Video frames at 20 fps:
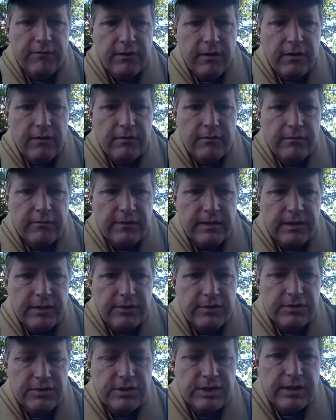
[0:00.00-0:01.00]
of, and you
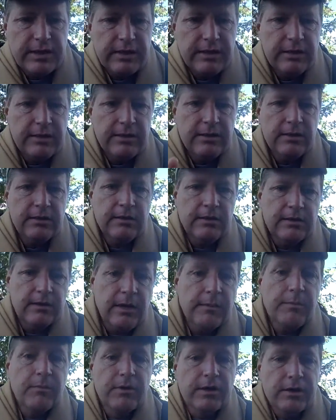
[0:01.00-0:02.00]
see a
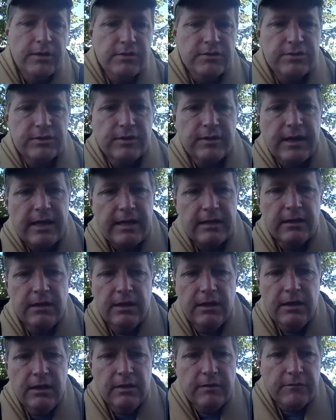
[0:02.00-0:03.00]
couple errors in that
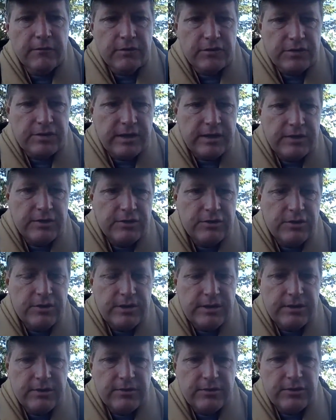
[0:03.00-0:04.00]
first sentence. You
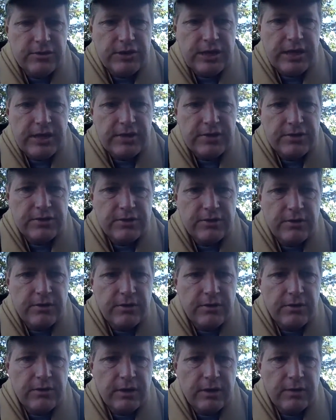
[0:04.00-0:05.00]
need to change
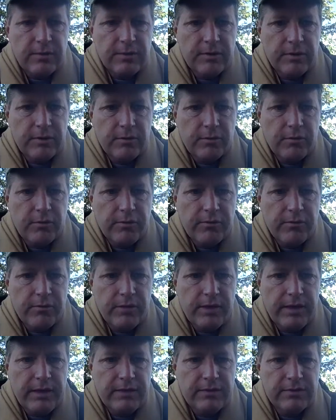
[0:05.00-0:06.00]
the Arabic numeral
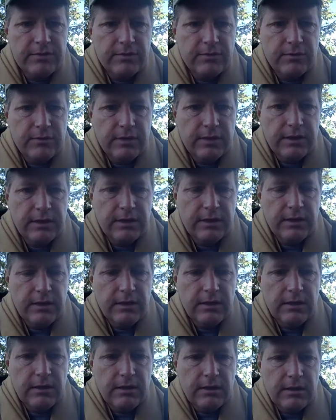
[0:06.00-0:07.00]
3 to the
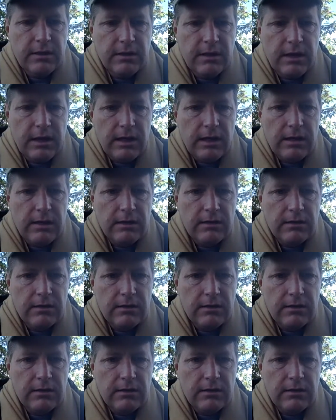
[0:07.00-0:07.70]
the